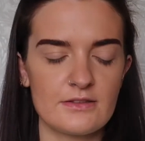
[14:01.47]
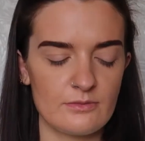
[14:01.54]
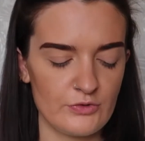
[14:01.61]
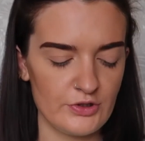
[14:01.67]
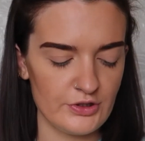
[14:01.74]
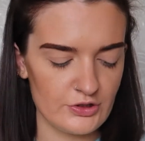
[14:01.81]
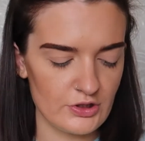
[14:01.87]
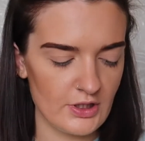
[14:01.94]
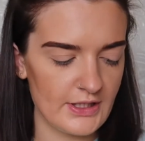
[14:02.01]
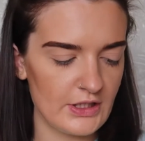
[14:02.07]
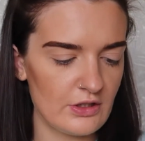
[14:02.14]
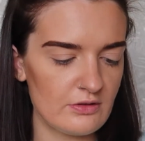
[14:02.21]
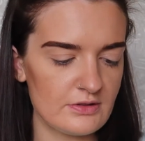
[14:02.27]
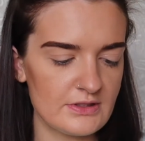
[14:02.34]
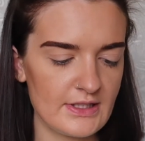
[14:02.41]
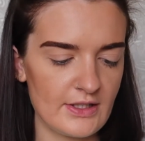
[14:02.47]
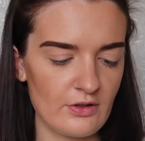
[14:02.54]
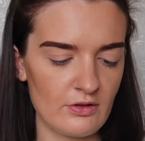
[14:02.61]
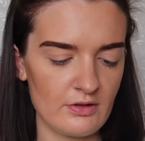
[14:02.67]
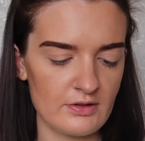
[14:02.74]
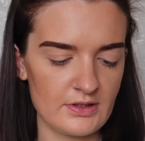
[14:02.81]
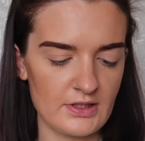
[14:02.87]
so I'm going to try using
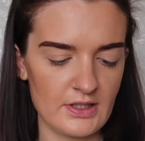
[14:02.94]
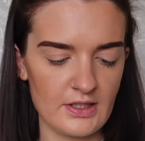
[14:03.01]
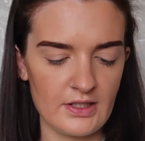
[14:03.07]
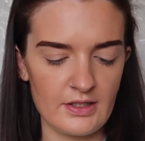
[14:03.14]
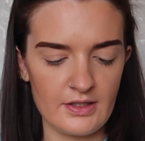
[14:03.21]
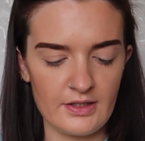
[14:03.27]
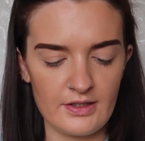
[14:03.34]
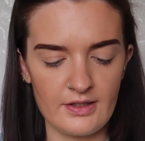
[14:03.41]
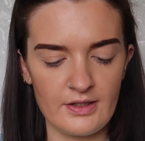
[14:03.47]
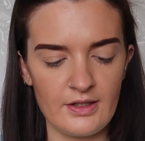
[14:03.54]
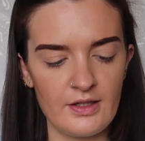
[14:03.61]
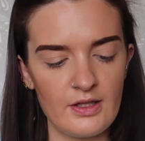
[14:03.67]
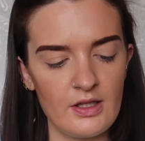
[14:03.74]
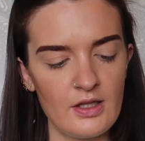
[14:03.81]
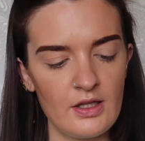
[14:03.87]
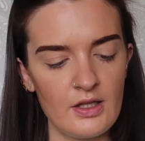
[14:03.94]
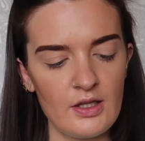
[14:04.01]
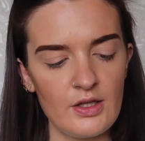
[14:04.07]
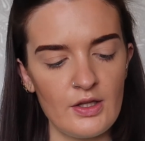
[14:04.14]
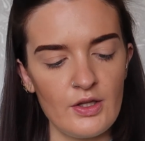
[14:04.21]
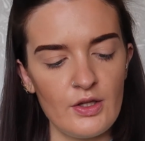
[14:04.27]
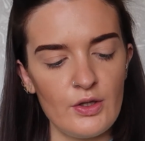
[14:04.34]
it on the
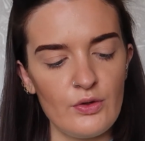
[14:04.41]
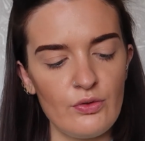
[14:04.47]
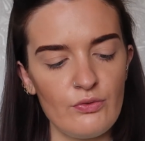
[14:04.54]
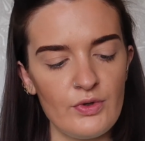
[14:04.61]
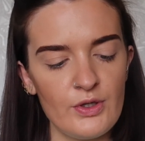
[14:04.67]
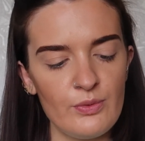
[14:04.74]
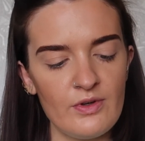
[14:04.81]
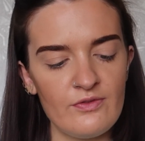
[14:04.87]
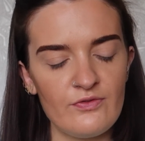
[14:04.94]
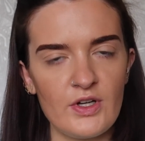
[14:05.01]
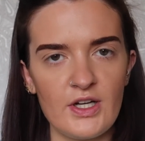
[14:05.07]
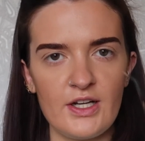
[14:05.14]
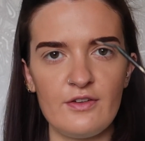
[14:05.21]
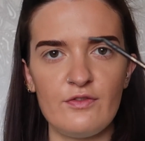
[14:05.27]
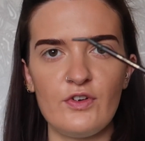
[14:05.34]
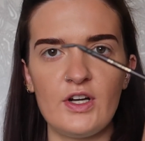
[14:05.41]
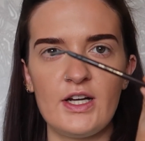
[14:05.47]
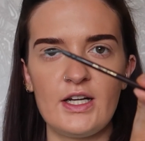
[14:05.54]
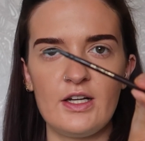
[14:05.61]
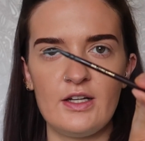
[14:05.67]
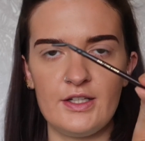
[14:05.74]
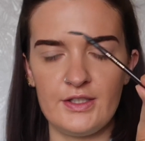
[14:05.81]
315
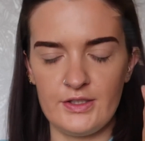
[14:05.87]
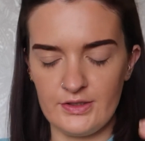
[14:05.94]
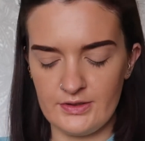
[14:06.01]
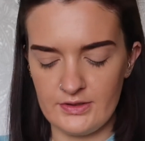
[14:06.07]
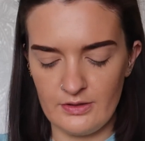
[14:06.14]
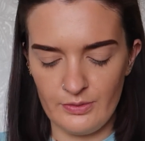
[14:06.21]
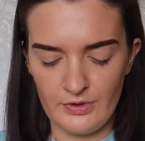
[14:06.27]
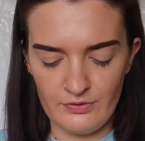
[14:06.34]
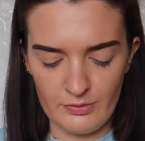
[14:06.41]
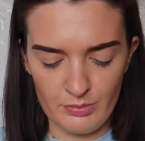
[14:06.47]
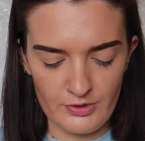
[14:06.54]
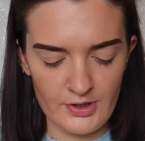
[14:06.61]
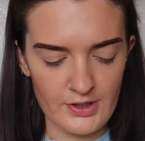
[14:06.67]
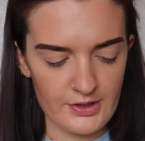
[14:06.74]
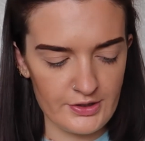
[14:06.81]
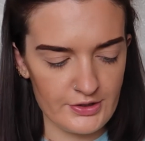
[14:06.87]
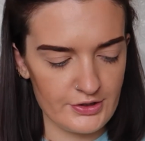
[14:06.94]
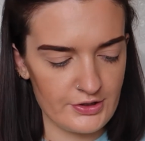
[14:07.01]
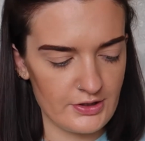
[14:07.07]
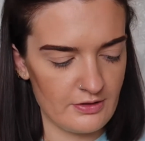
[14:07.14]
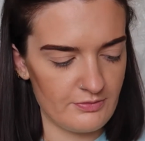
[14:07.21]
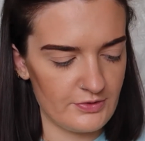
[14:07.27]
fine liner Zoeva
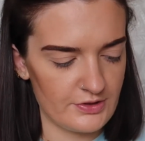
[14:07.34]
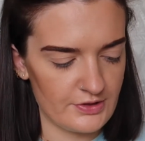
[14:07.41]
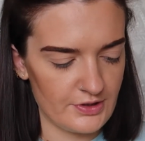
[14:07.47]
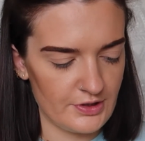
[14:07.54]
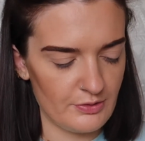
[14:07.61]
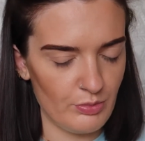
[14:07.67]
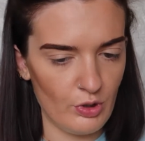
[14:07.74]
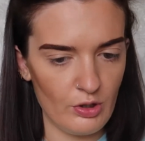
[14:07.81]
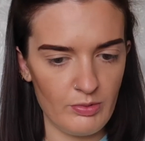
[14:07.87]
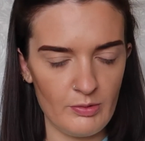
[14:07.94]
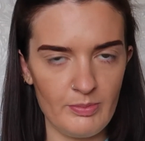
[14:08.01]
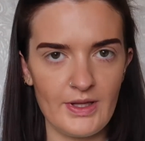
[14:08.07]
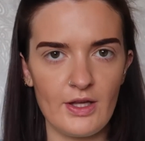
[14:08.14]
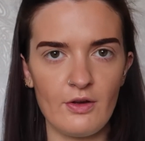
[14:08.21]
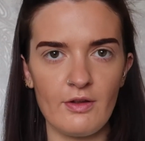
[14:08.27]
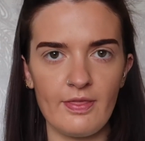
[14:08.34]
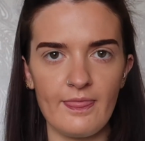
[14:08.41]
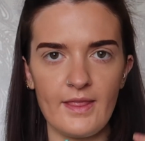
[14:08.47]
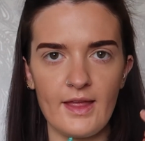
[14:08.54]
brush. I'm just going to pop a bit on